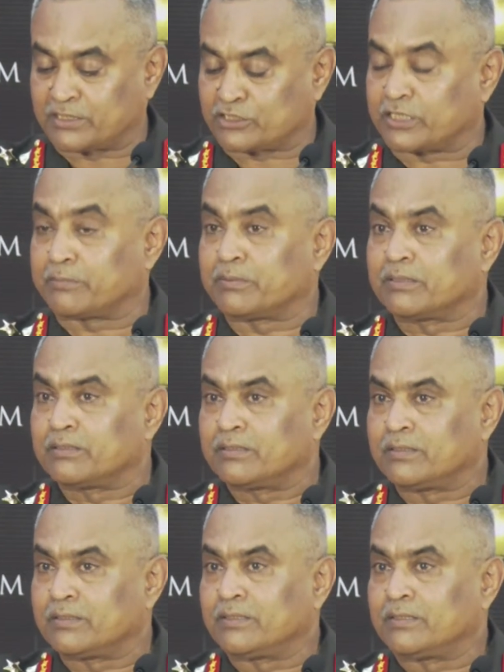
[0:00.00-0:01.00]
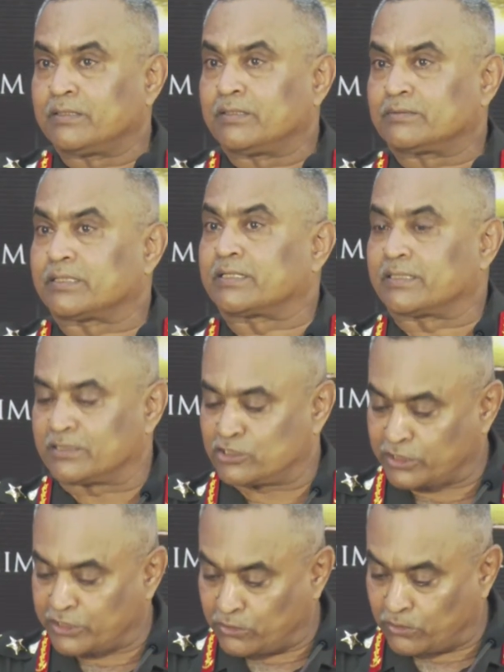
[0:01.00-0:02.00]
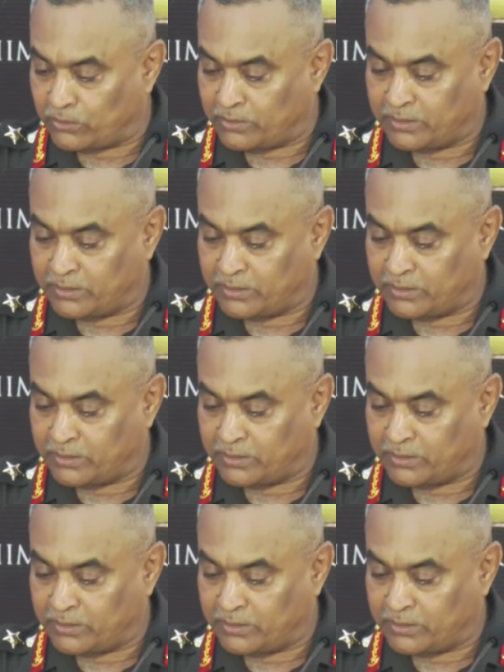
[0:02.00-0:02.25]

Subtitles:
stable, that it is secured,